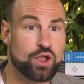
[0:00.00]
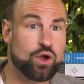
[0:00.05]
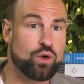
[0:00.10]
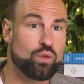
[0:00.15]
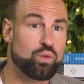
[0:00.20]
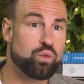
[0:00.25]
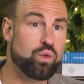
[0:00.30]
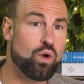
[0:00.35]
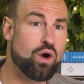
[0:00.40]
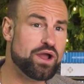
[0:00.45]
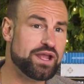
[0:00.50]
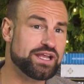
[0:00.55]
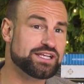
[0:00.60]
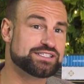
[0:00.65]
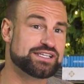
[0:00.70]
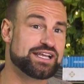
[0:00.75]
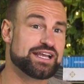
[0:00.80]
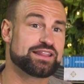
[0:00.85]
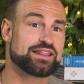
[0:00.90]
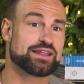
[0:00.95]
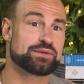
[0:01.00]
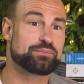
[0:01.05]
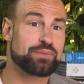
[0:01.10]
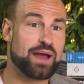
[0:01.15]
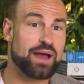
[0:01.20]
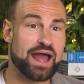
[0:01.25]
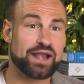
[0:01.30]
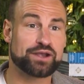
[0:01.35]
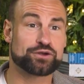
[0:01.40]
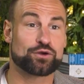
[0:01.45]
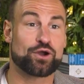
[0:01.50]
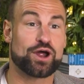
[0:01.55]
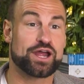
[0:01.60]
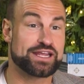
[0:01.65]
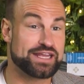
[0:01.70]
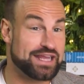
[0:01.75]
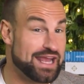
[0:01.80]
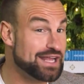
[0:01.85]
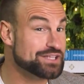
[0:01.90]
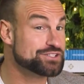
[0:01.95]
what is it that Panerai
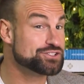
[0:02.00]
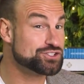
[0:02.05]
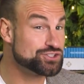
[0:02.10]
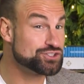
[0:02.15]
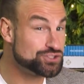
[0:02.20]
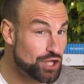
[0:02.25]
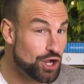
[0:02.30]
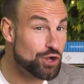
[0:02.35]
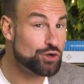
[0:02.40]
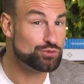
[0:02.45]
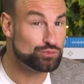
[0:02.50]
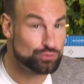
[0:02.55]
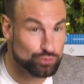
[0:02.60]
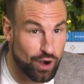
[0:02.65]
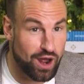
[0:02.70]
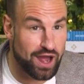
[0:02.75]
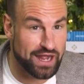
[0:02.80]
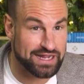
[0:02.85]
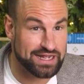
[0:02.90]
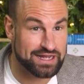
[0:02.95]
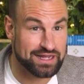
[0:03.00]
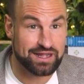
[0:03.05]
gets so right?